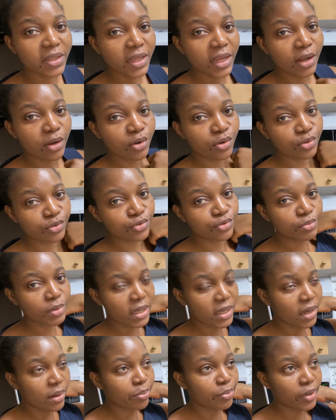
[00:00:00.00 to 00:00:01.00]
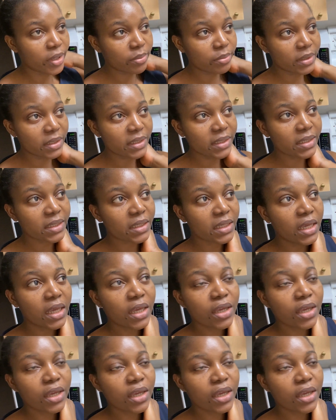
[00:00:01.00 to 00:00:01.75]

that long to make appointments,